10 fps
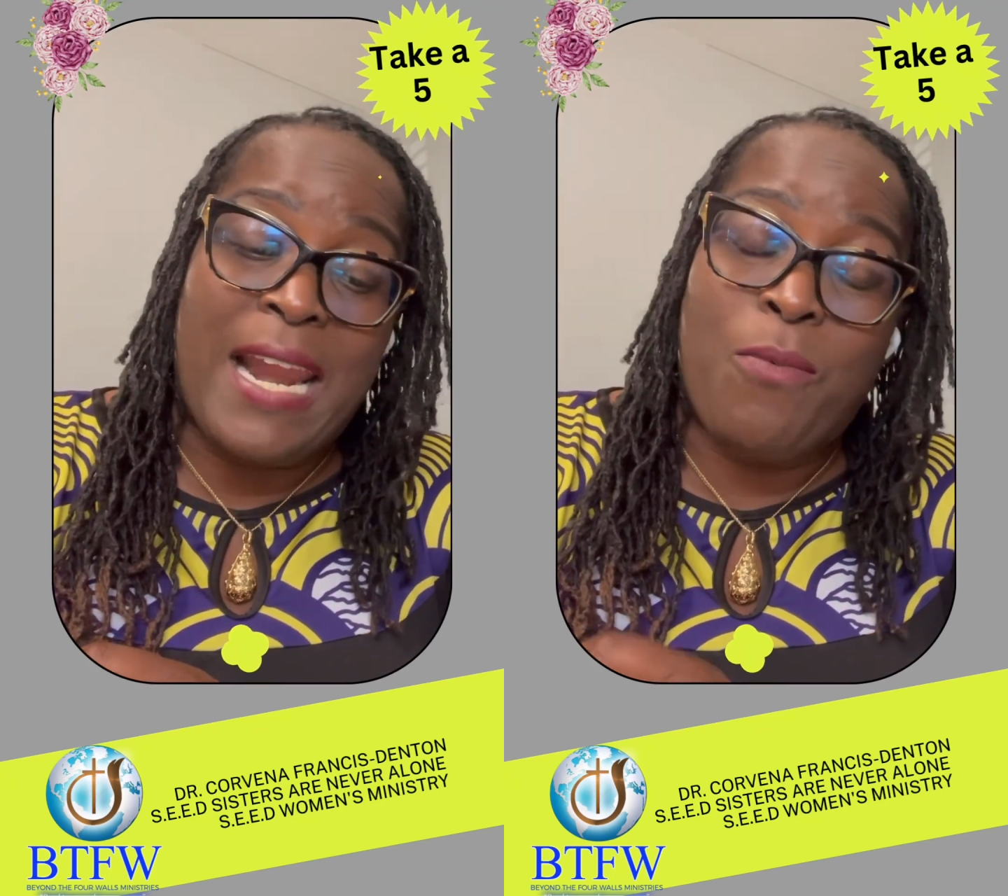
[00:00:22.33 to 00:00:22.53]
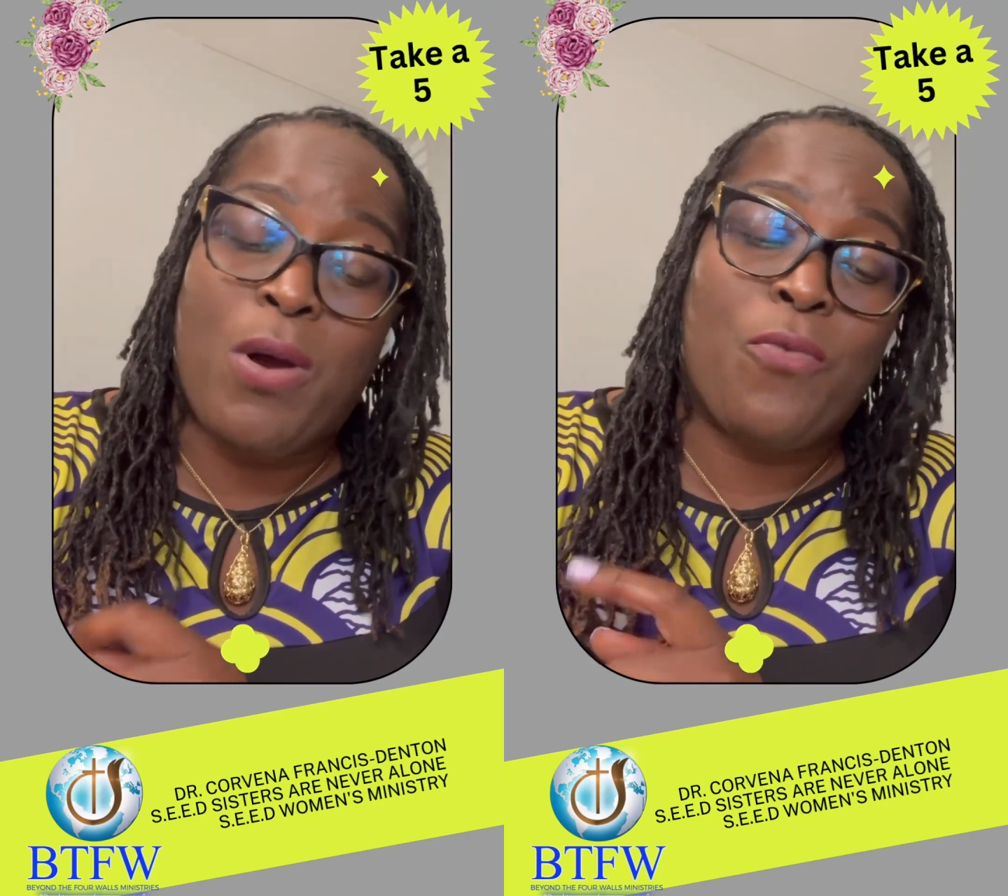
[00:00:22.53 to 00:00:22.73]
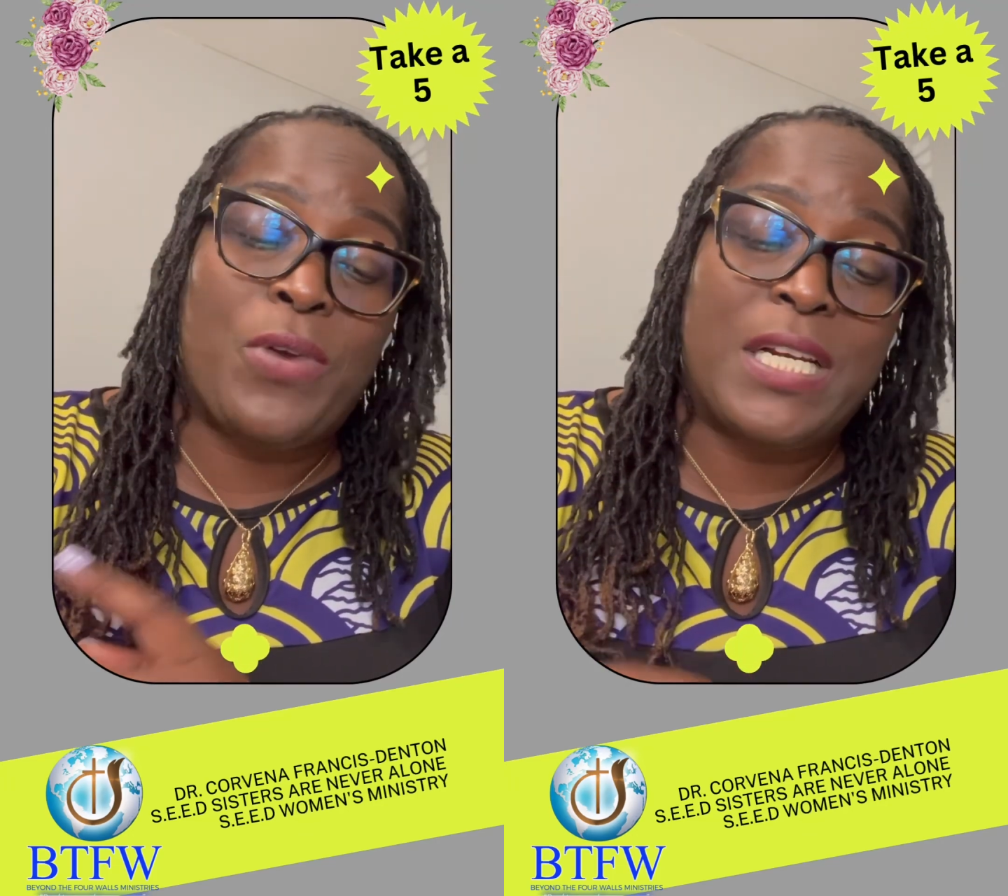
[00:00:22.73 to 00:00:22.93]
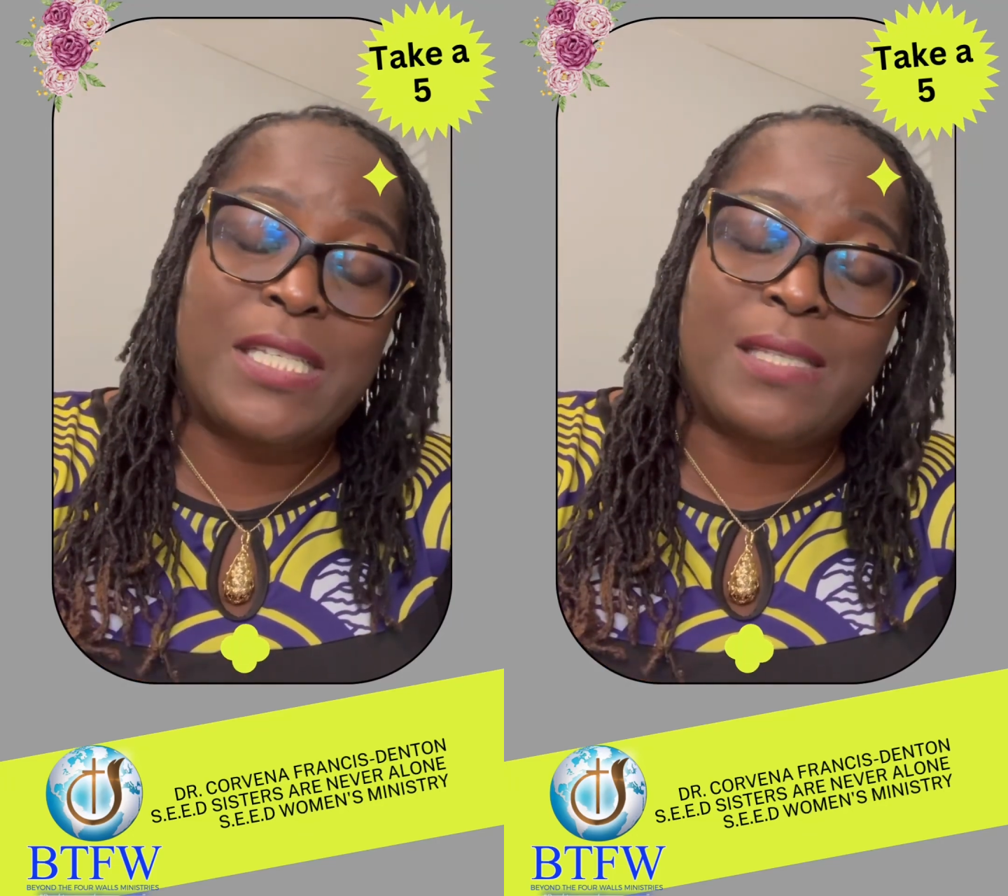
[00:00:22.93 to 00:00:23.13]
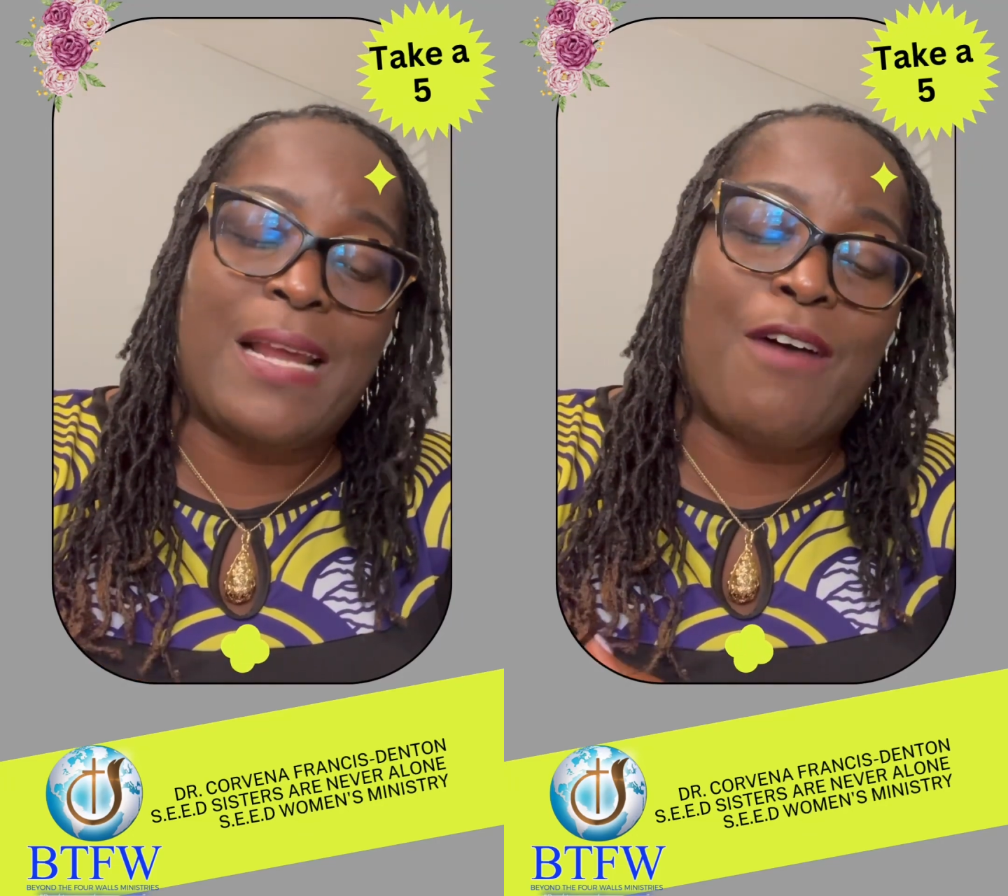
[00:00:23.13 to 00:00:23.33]
And what really
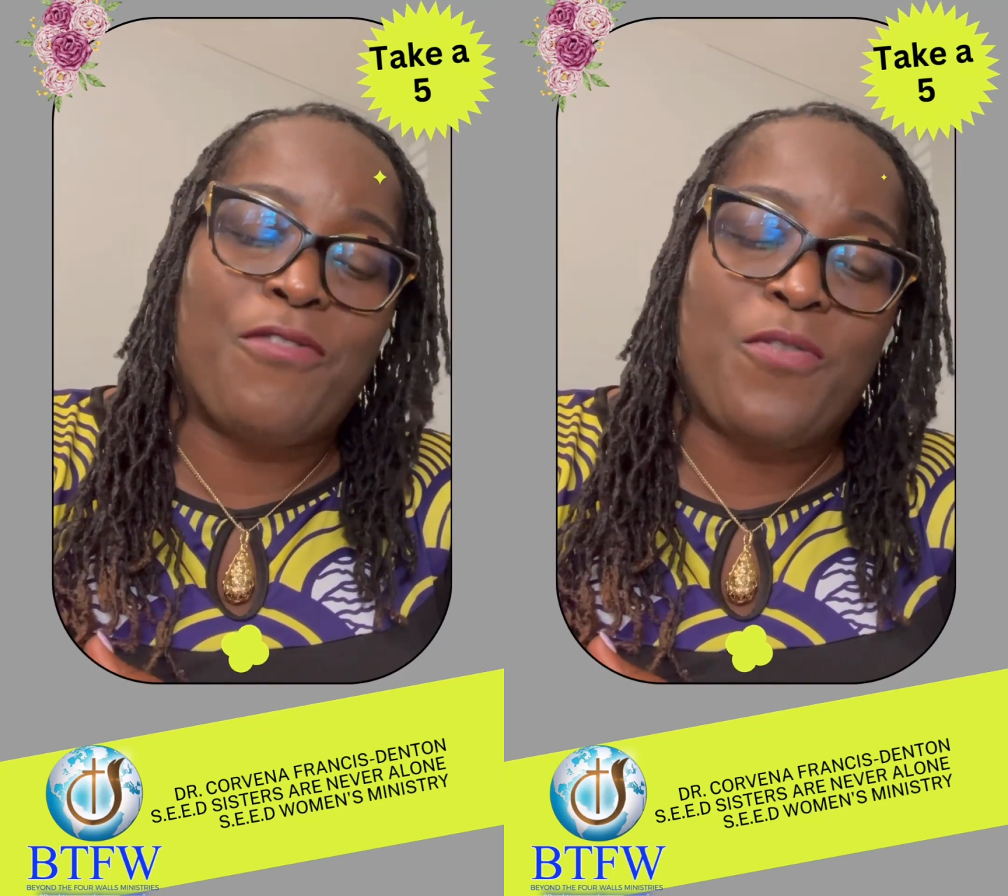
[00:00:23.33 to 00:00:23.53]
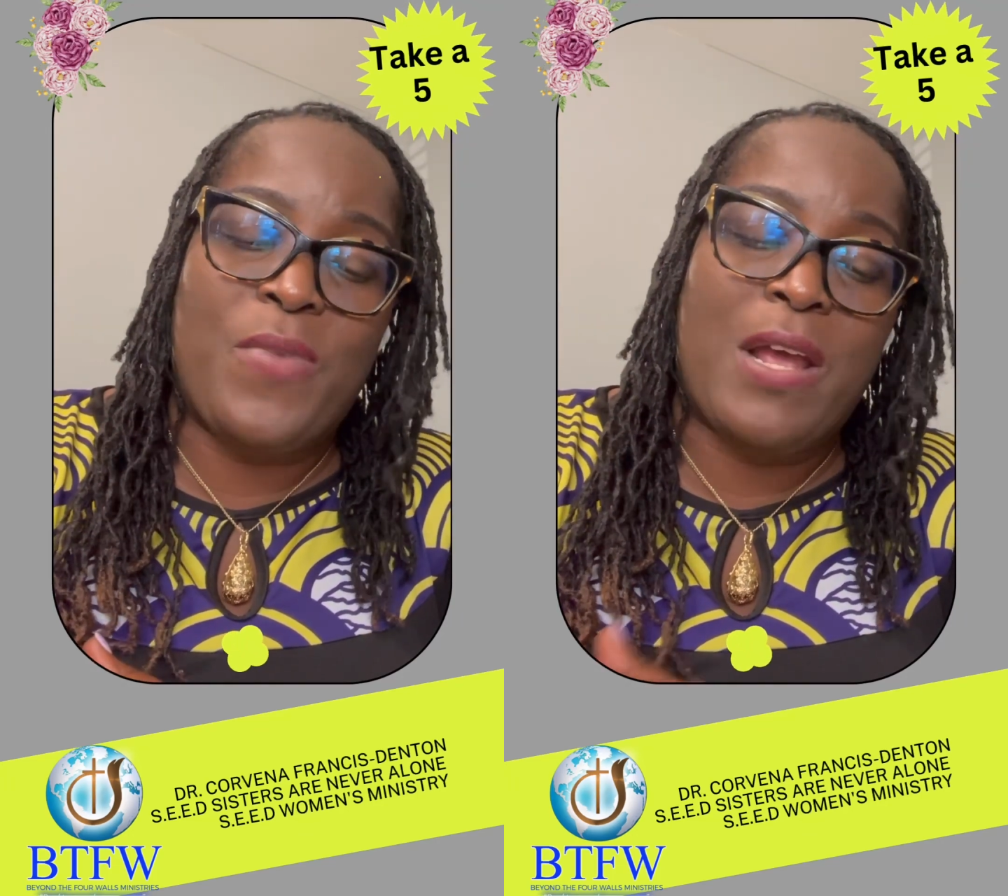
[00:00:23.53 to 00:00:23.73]
stood out for me,